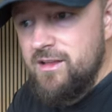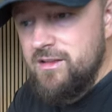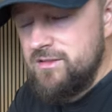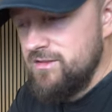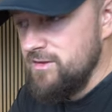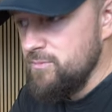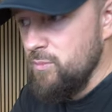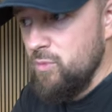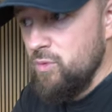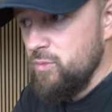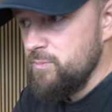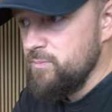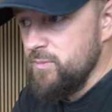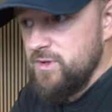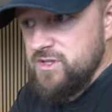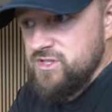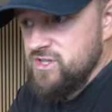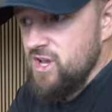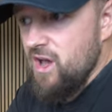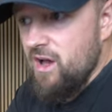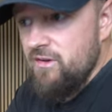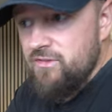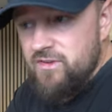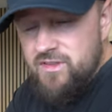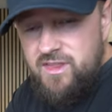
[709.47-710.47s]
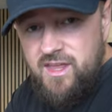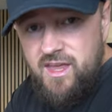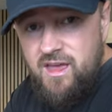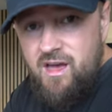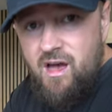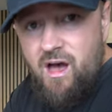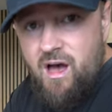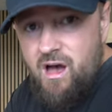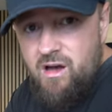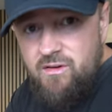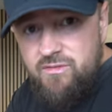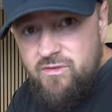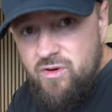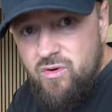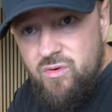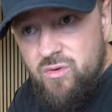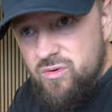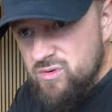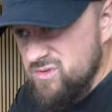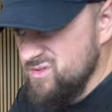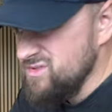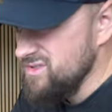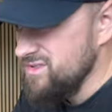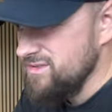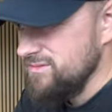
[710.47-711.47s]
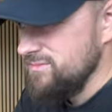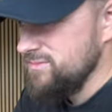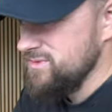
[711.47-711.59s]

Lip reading: the tougher they are, of course.